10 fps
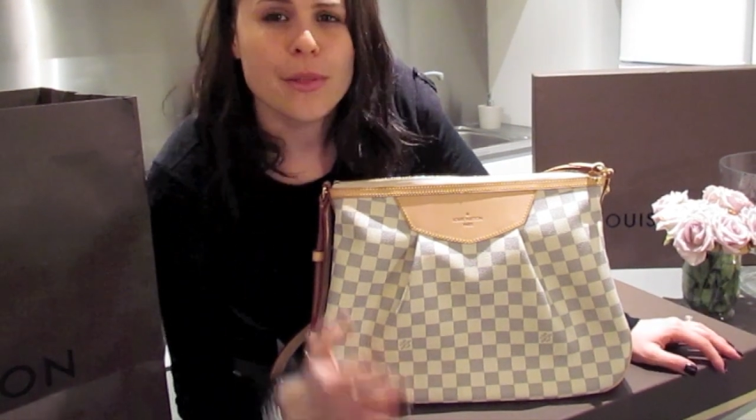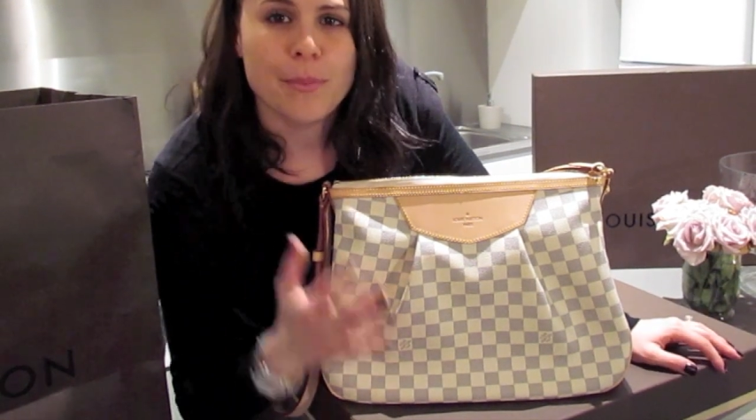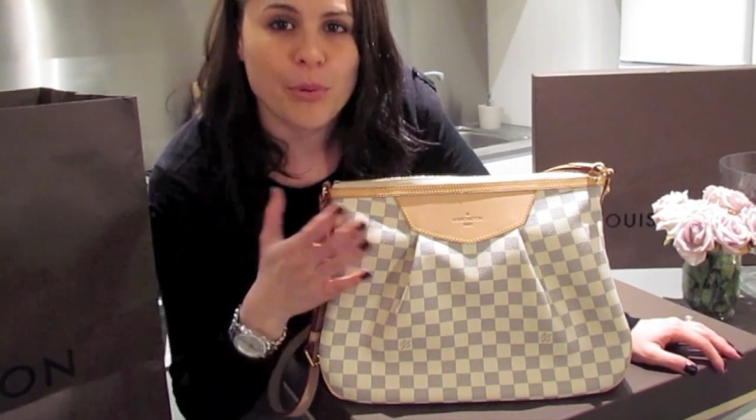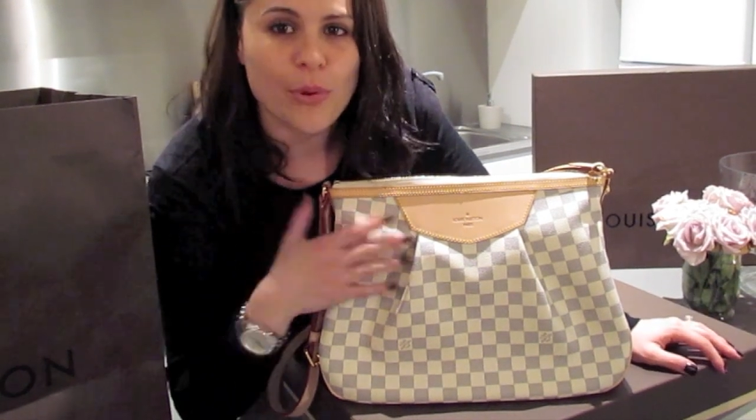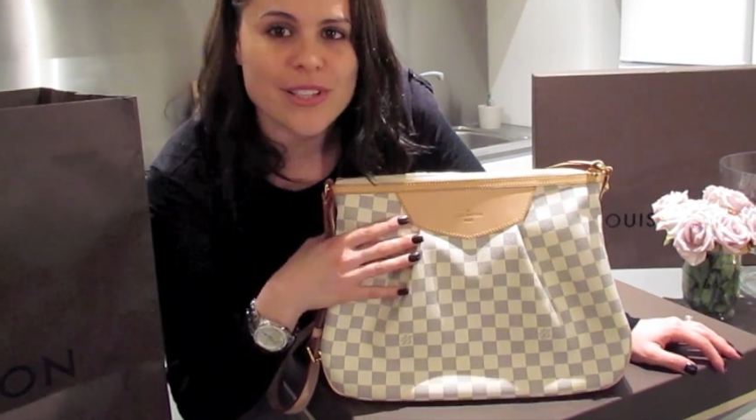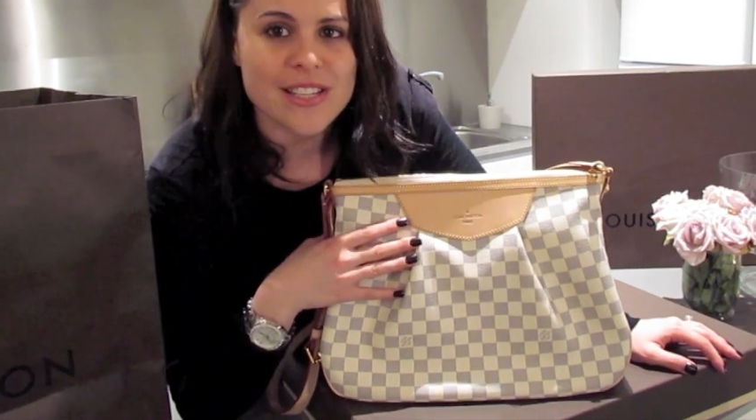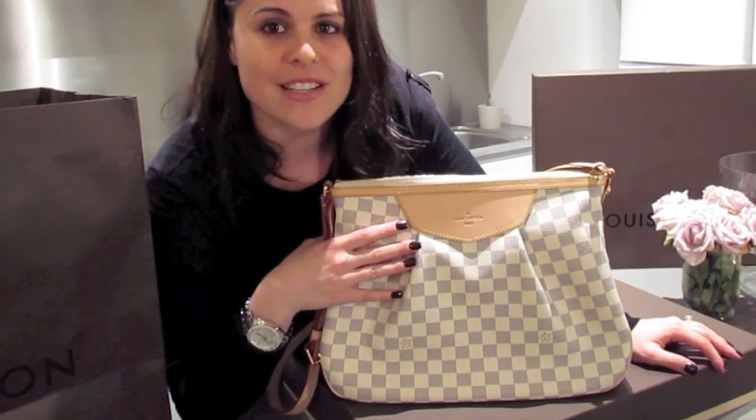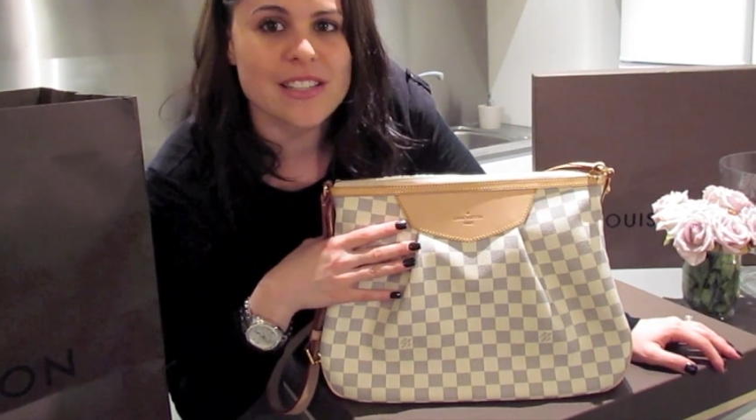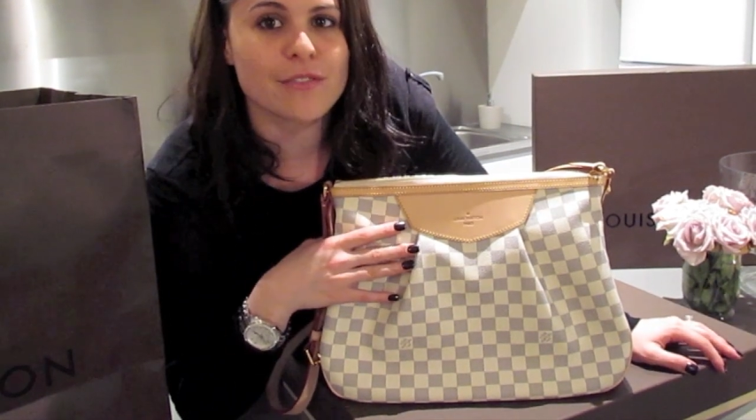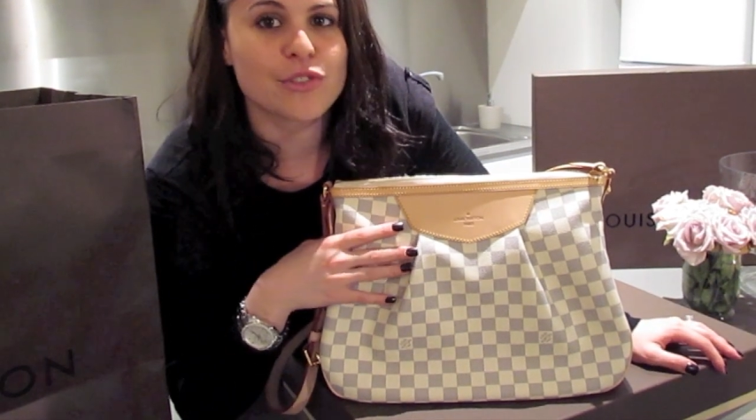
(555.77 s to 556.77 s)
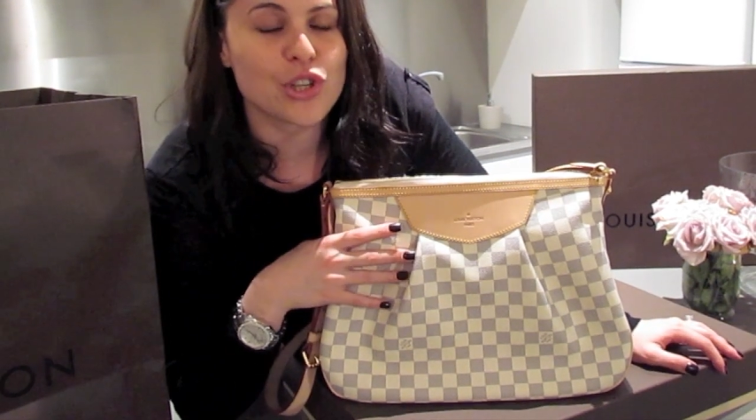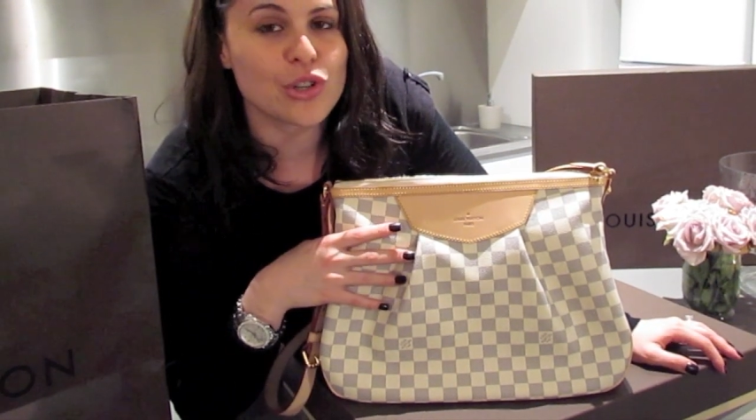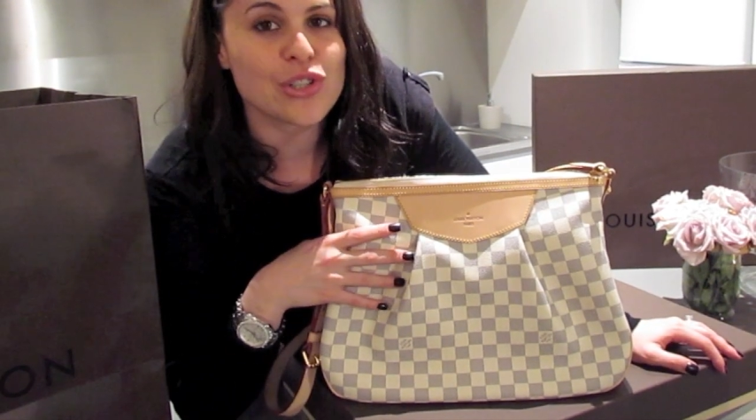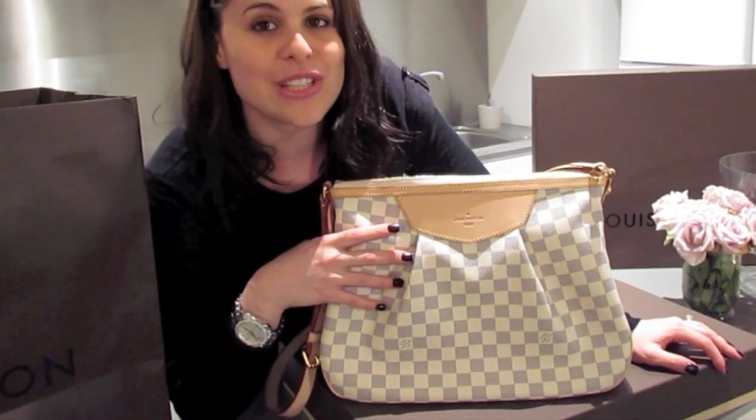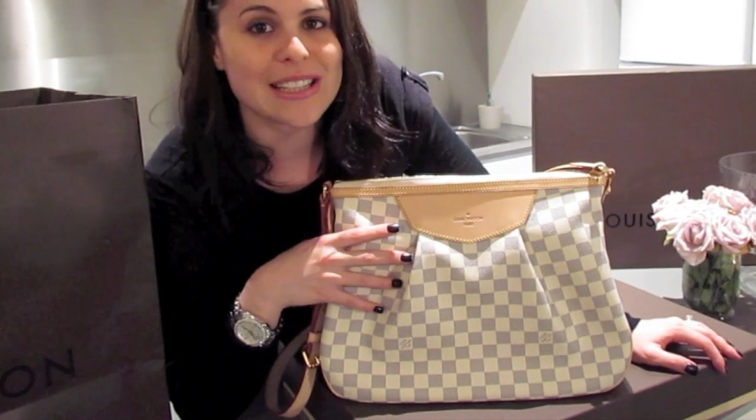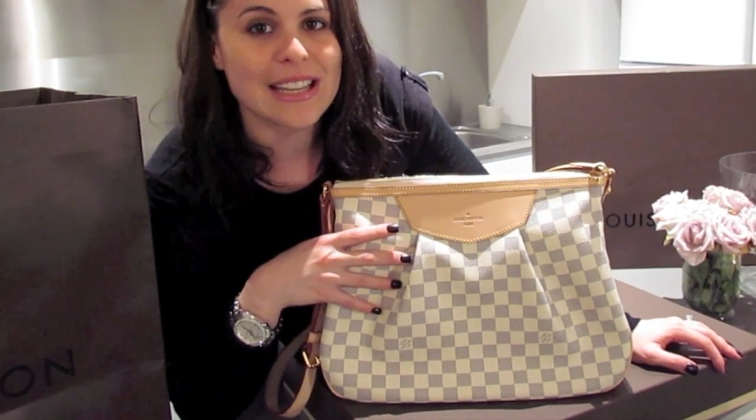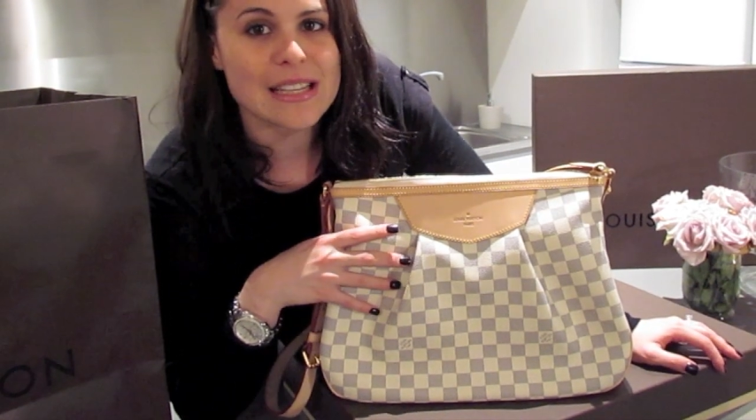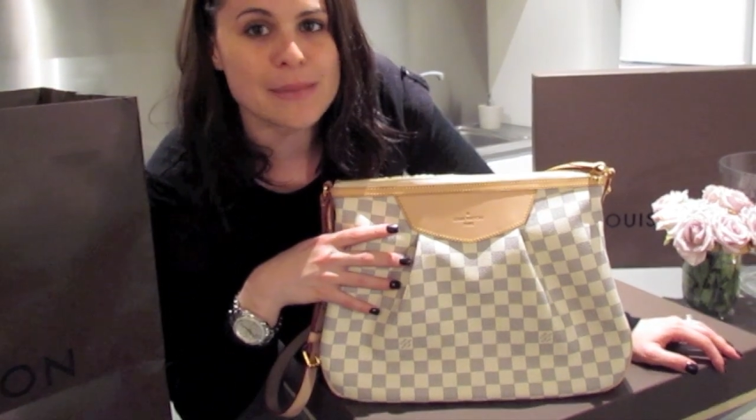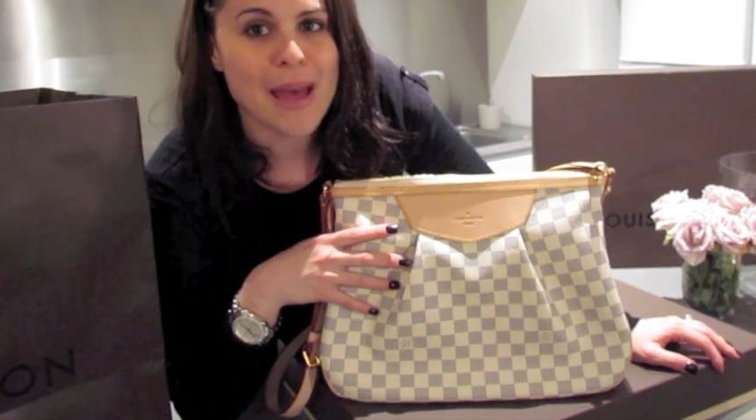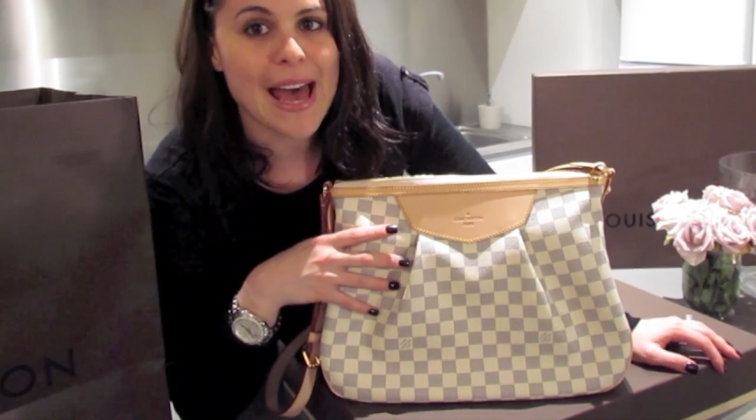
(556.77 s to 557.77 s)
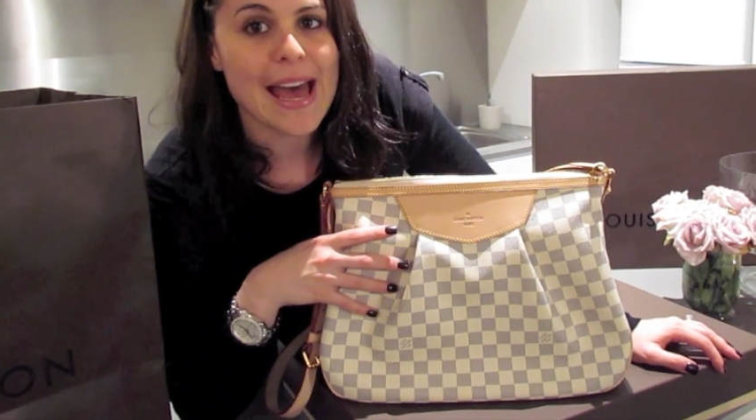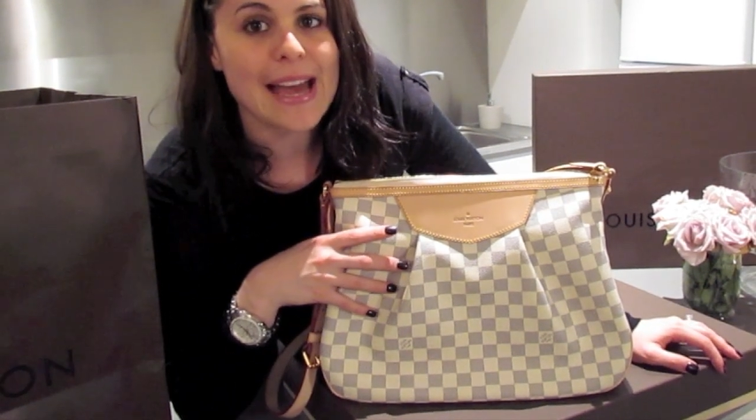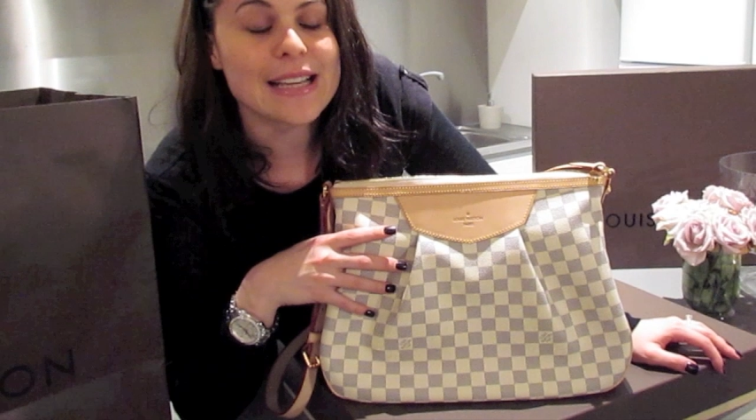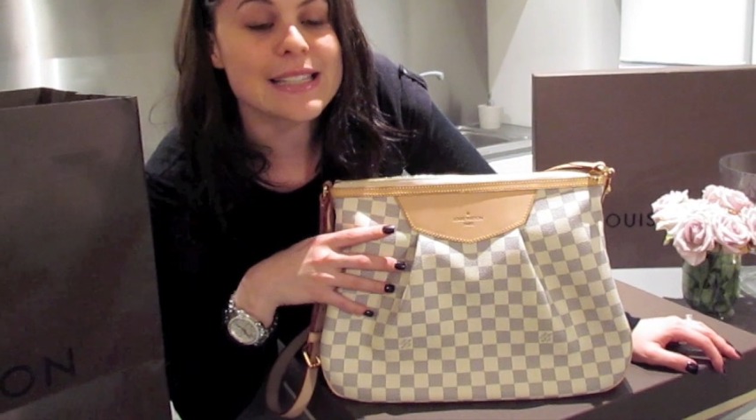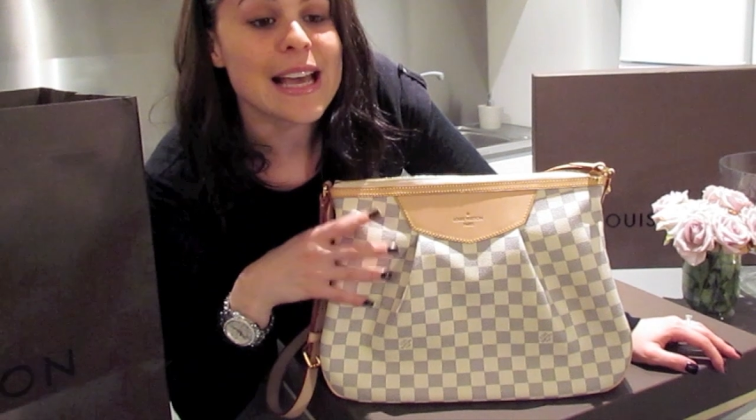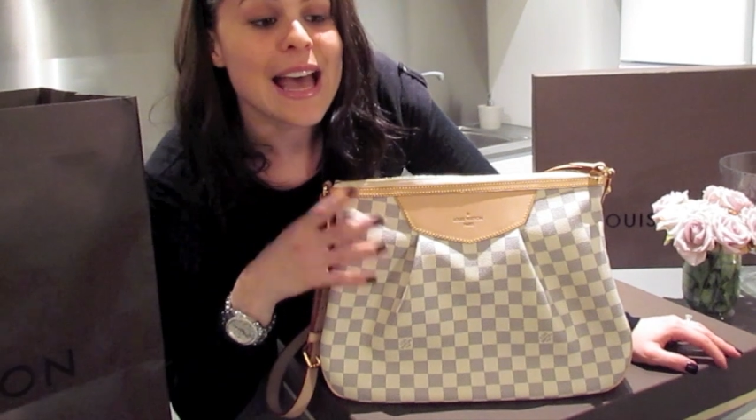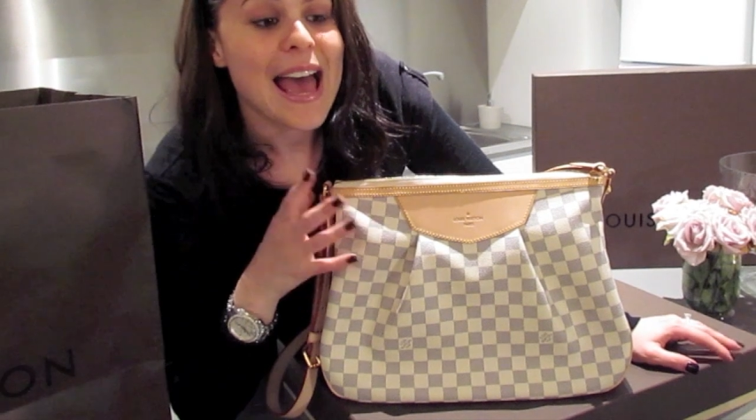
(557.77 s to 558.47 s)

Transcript: the process of choosing these bags.